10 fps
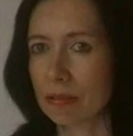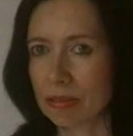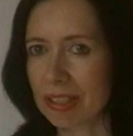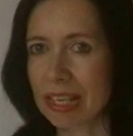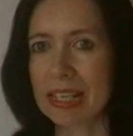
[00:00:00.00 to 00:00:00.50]

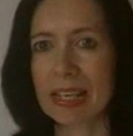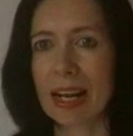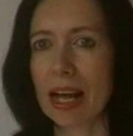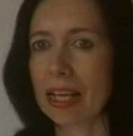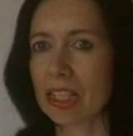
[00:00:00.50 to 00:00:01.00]
not seen and
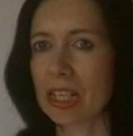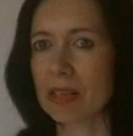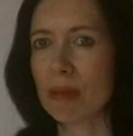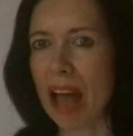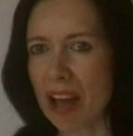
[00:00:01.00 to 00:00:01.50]

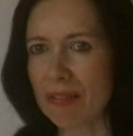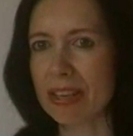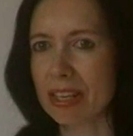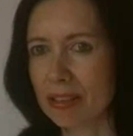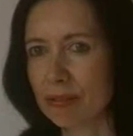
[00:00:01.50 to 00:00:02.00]
actually
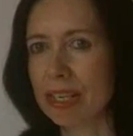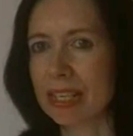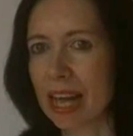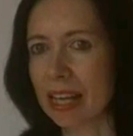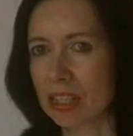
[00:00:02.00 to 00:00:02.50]
having
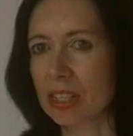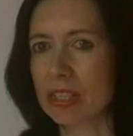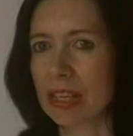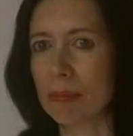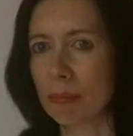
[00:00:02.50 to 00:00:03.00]
green
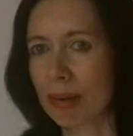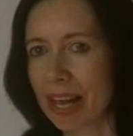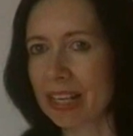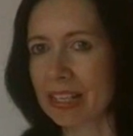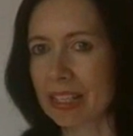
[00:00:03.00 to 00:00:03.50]
actions in
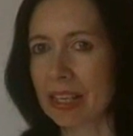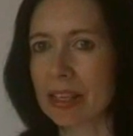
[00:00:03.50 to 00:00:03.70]
place,